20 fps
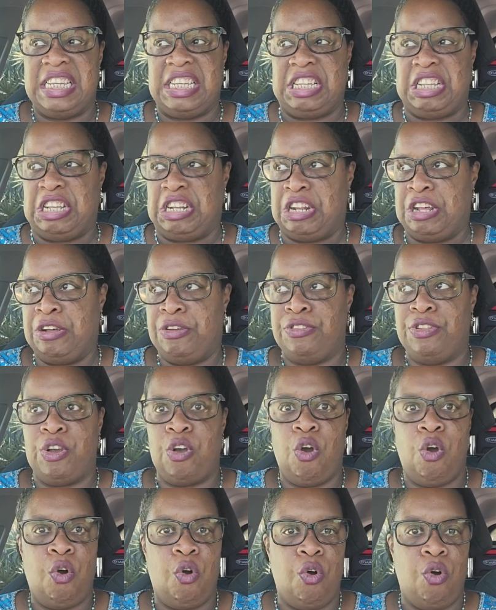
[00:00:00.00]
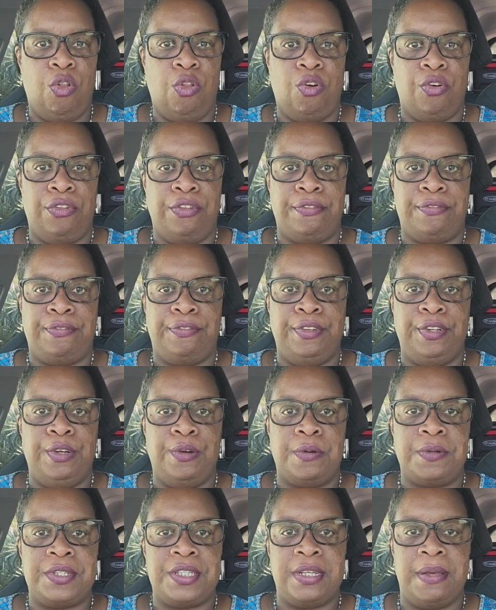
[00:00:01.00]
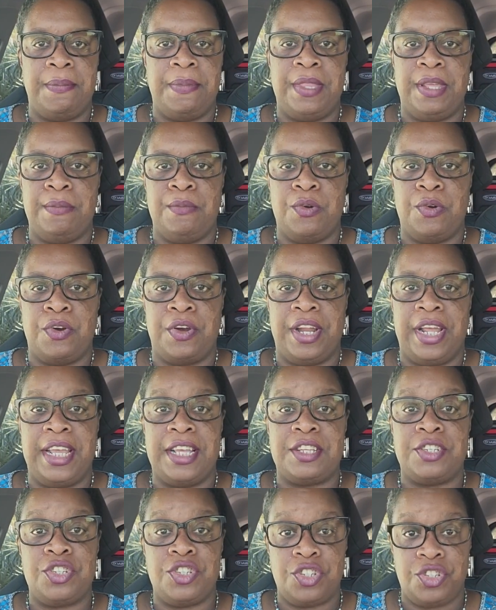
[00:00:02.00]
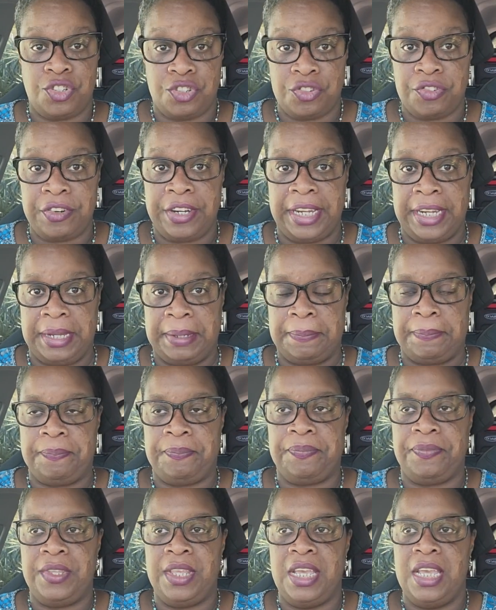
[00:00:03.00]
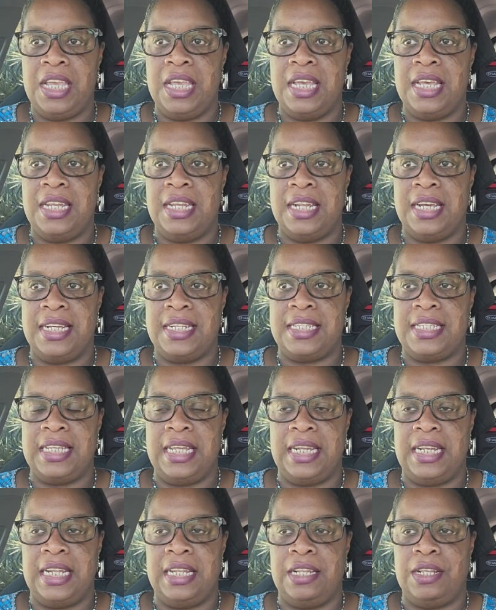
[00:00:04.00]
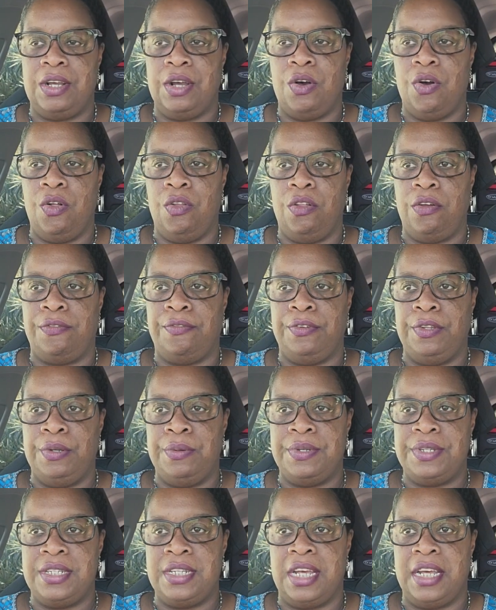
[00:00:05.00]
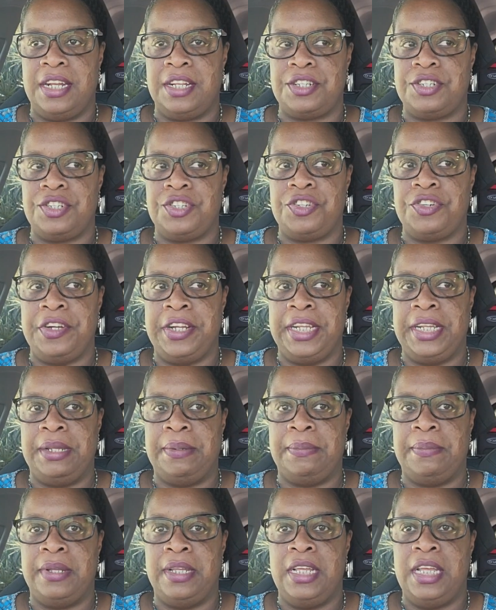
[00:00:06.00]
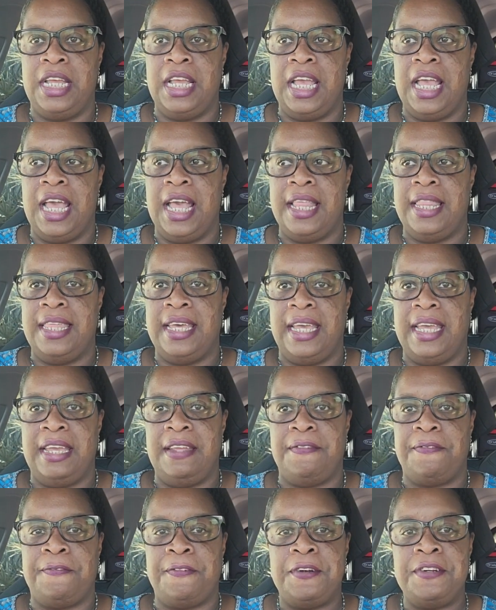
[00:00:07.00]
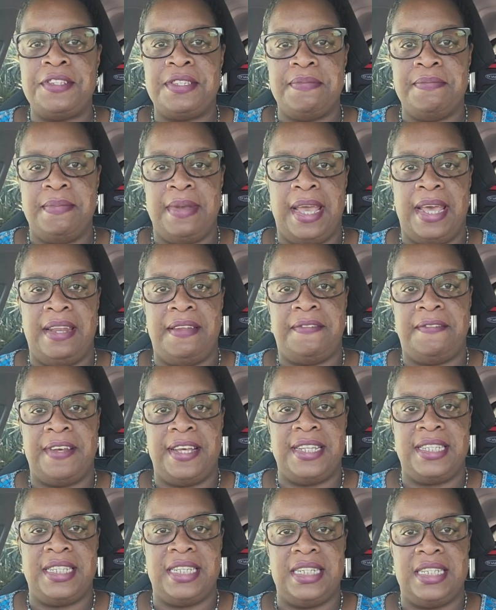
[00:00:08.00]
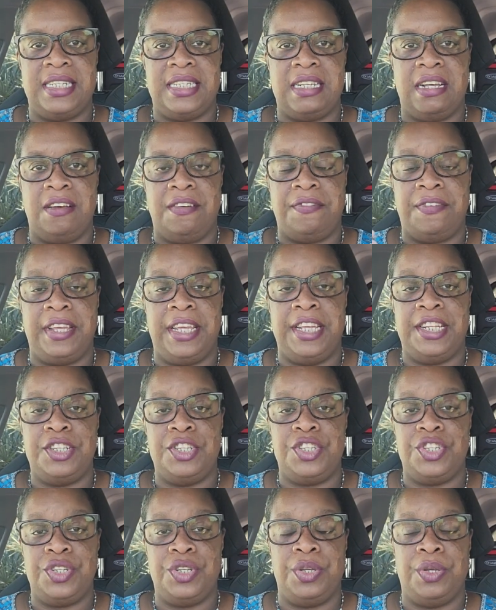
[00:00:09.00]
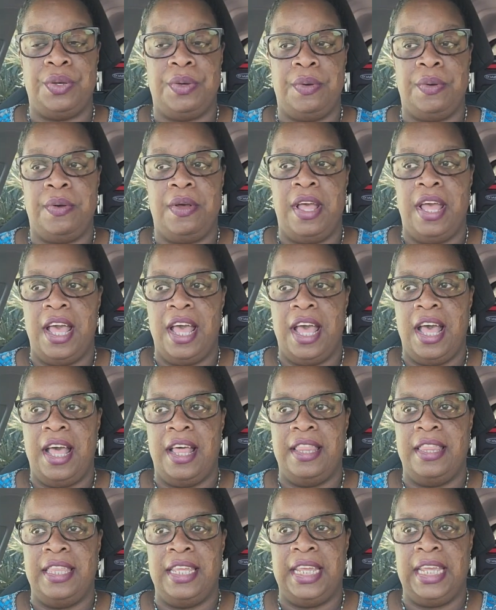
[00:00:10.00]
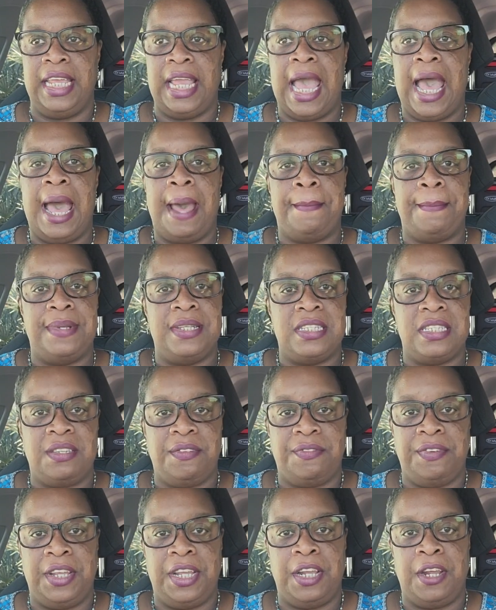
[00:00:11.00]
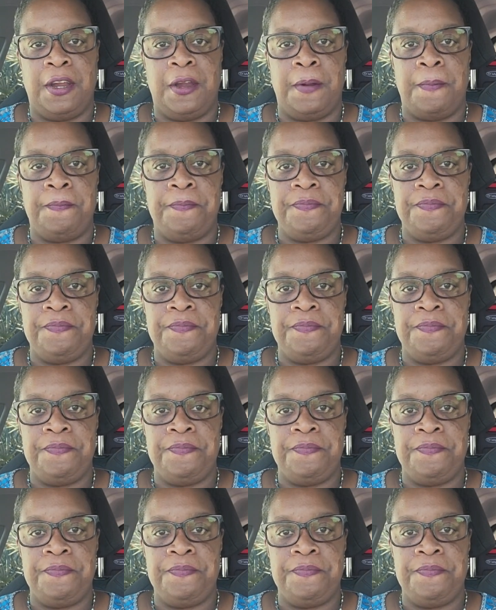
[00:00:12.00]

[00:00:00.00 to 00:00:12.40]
you know, the cold or the flu or something more extreme, not saying that the cold or flu is not extreme, that it first manifests itself into the atmosphere